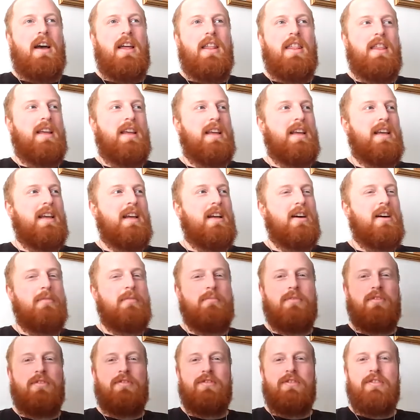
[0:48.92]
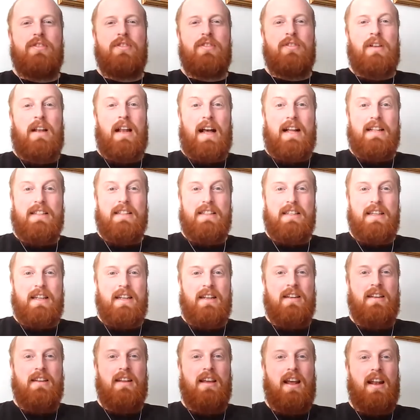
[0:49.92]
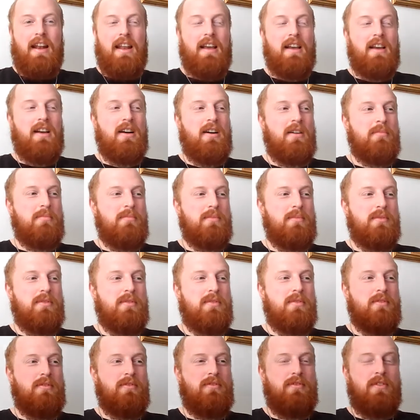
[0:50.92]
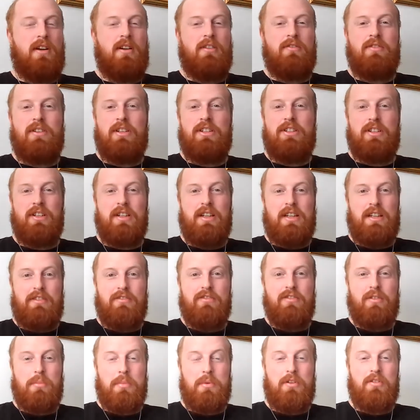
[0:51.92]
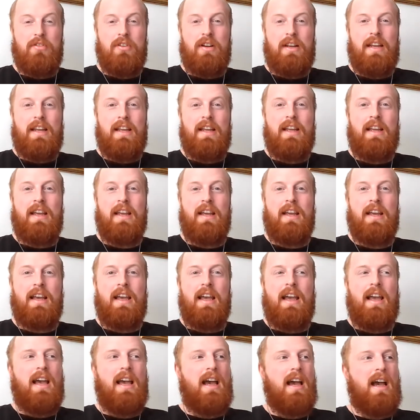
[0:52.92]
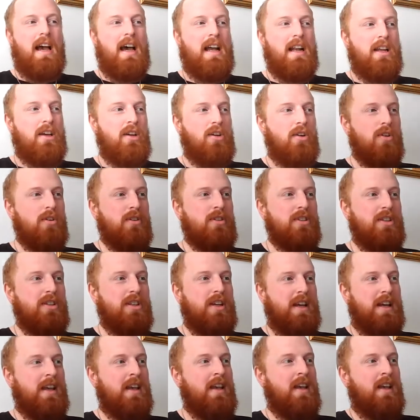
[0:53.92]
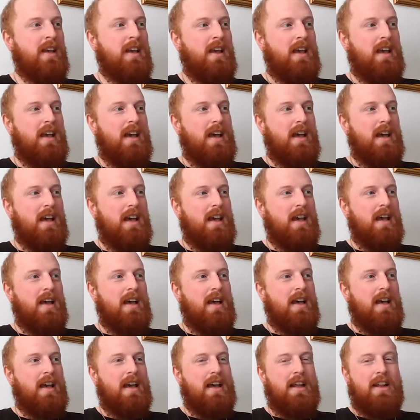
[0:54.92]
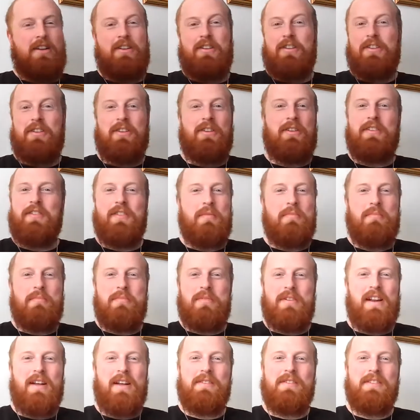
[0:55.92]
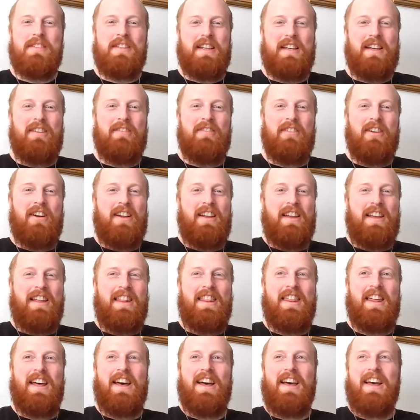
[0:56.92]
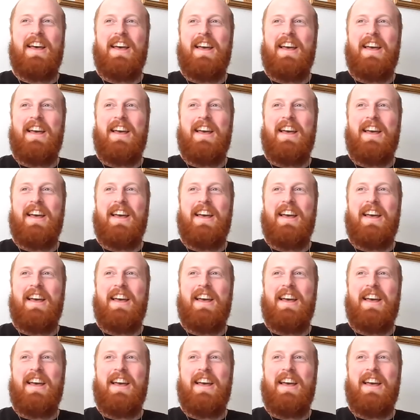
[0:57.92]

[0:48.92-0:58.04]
I think it comes through Latin, and it comes originally from Greek, Anagoge. I don't know if I'm pronouncing it right either.